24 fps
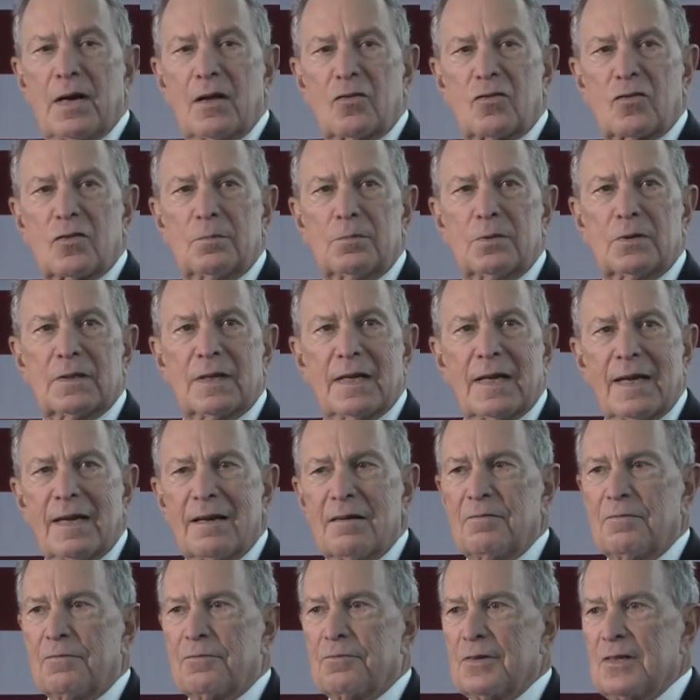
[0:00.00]
possible
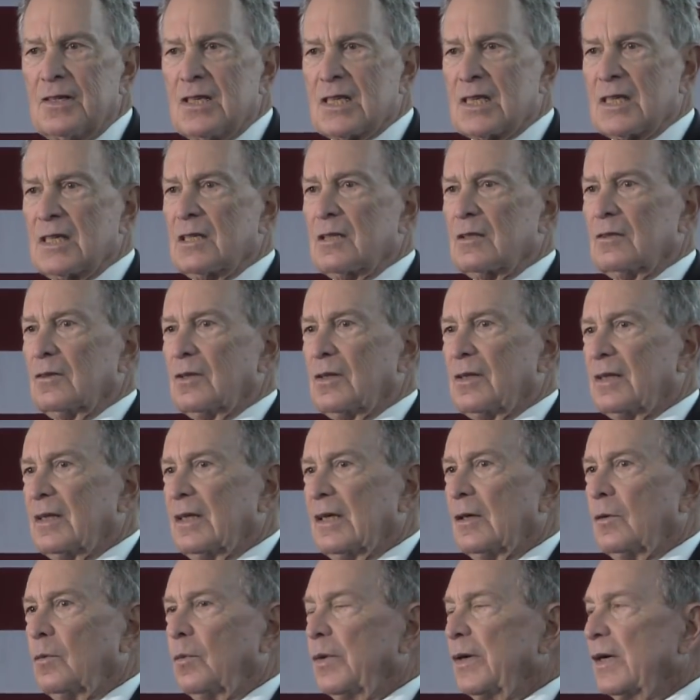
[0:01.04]
every single
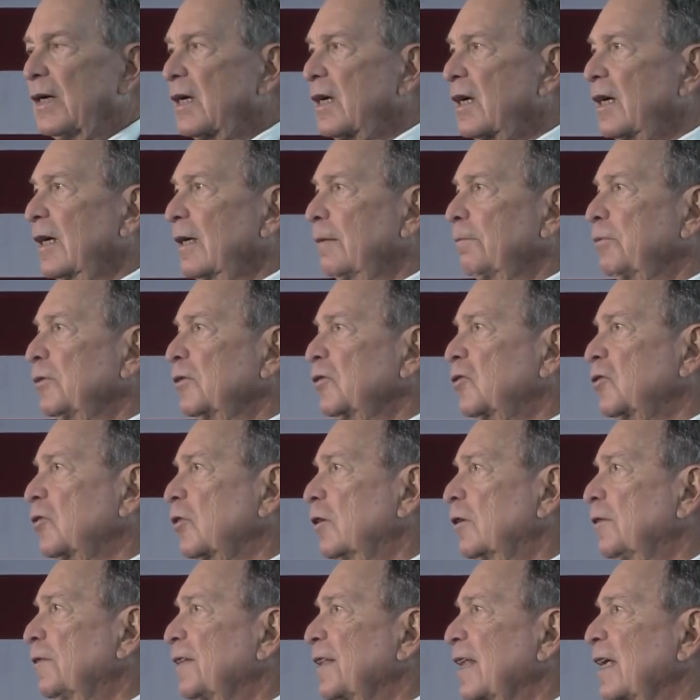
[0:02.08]
thing we accomplished
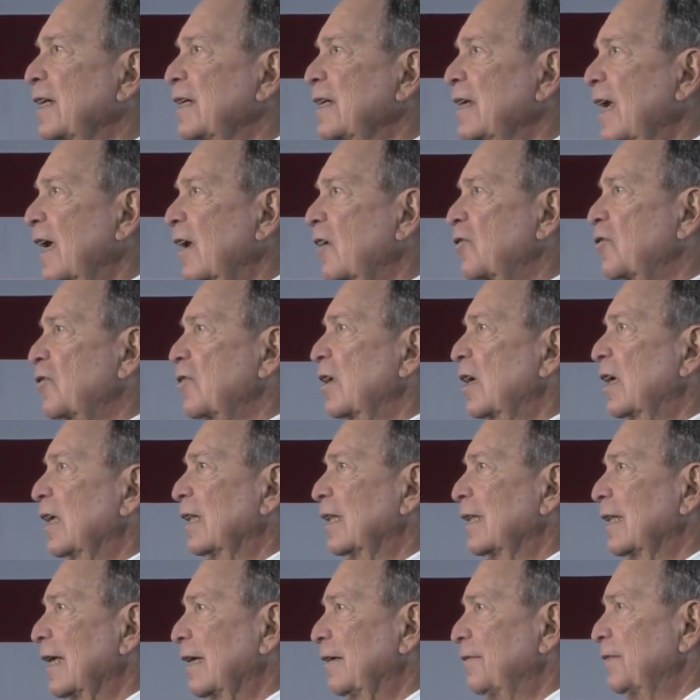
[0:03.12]
over the next
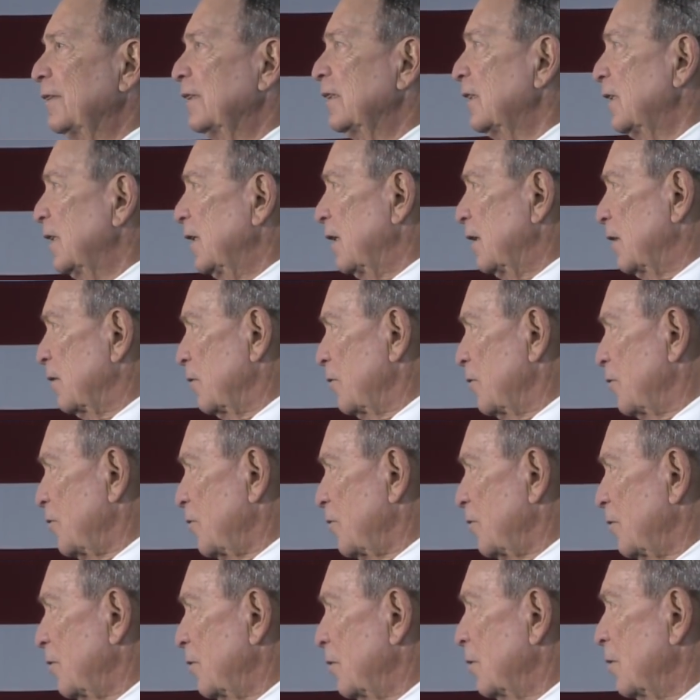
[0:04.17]
11
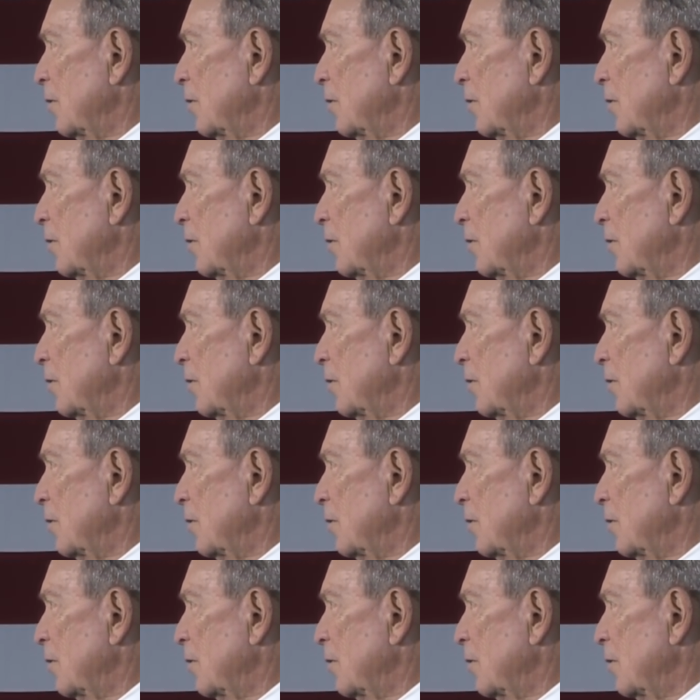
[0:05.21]
years.